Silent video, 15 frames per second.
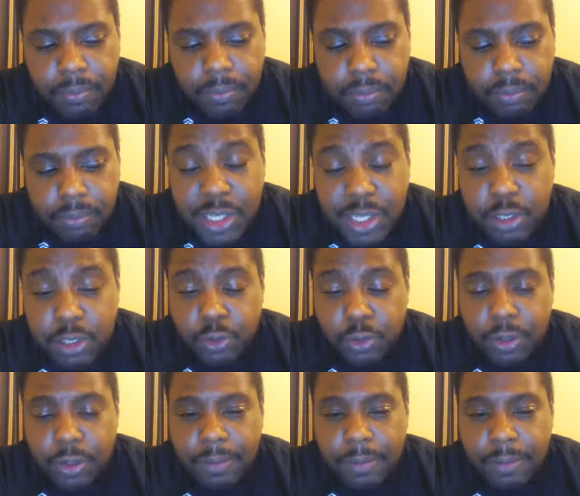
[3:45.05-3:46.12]
Mitchell
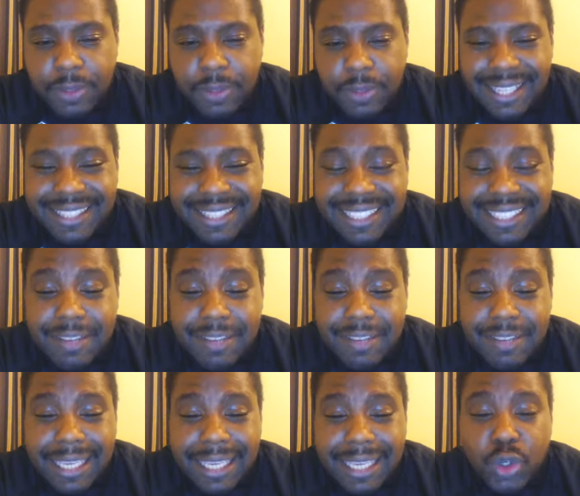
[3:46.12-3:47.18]
fought him, he didn't even
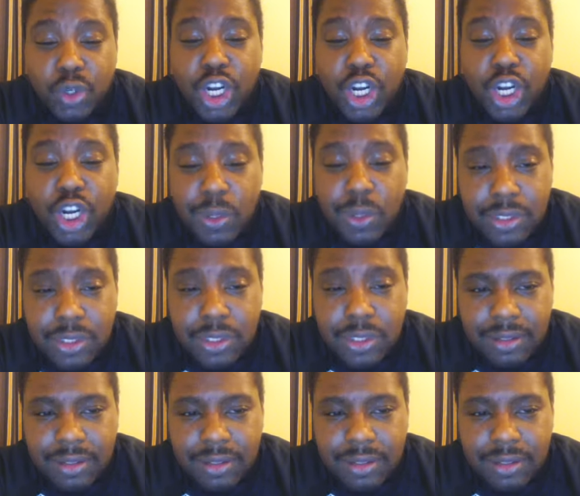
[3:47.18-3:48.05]
make it look close.